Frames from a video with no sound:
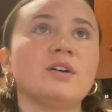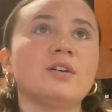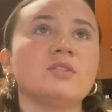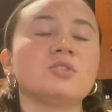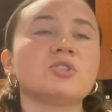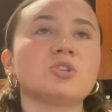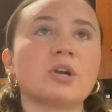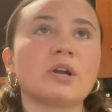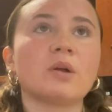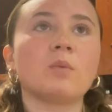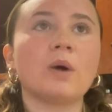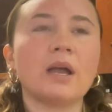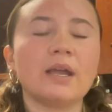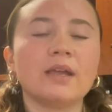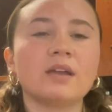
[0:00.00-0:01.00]
straight
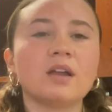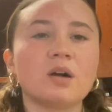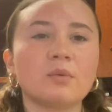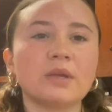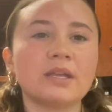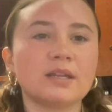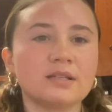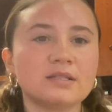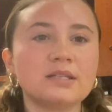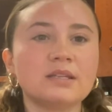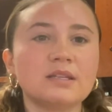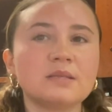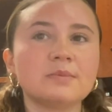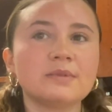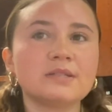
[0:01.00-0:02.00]
away going into
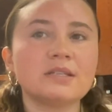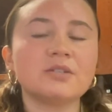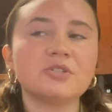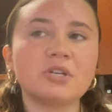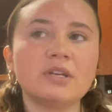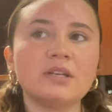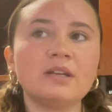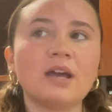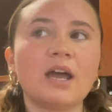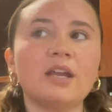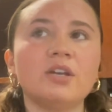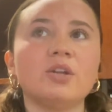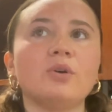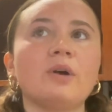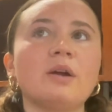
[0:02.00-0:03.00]
this position. I
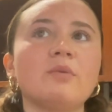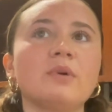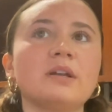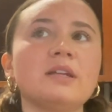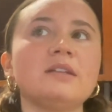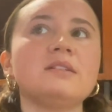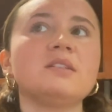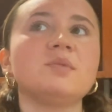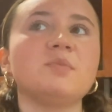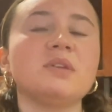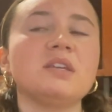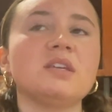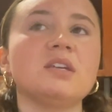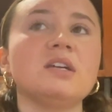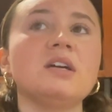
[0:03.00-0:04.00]
knew I wanted to
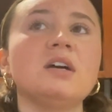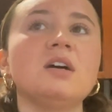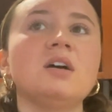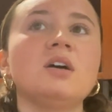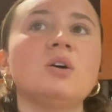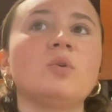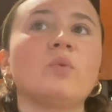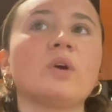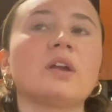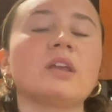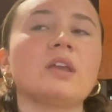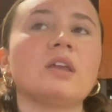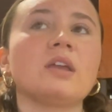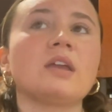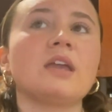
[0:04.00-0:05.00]
be
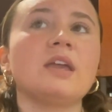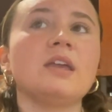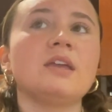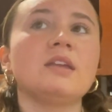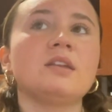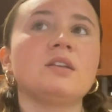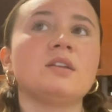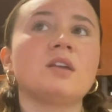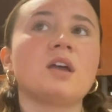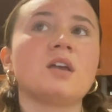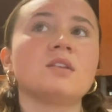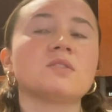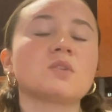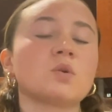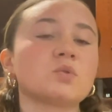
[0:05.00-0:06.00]
working in
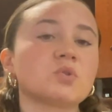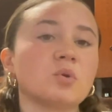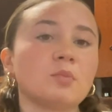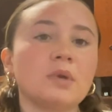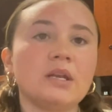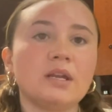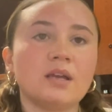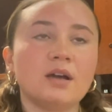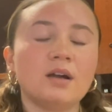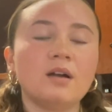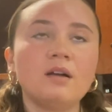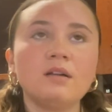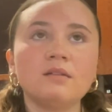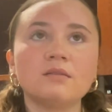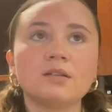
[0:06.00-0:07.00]
social media,